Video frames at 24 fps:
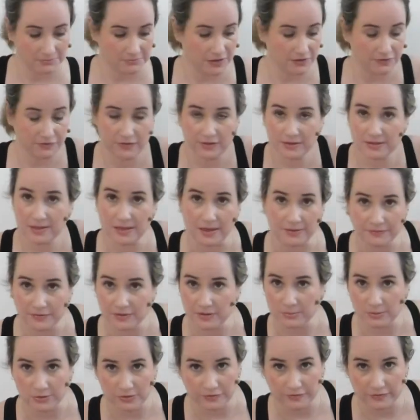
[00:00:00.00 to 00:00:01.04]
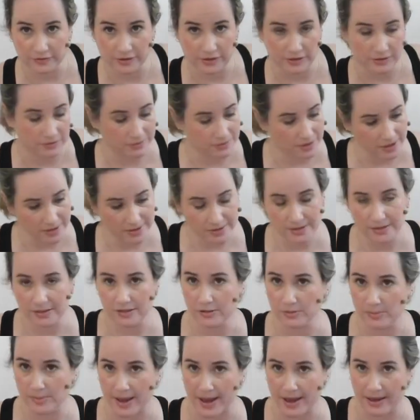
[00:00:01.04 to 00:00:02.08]
if it's comfortable for you, onto
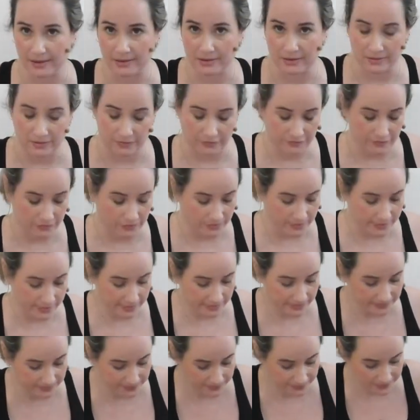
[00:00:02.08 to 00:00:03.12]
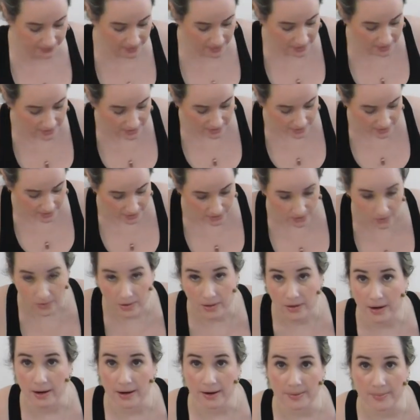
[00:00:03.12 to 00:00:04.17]
your back on the floor
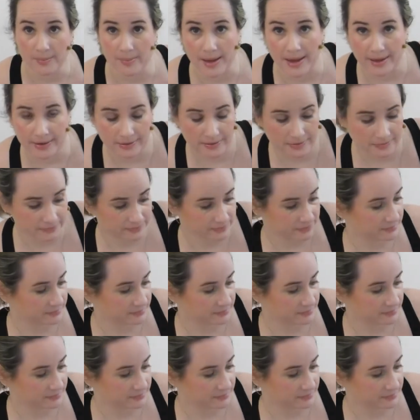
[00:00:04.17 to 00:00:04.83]
or on a bed.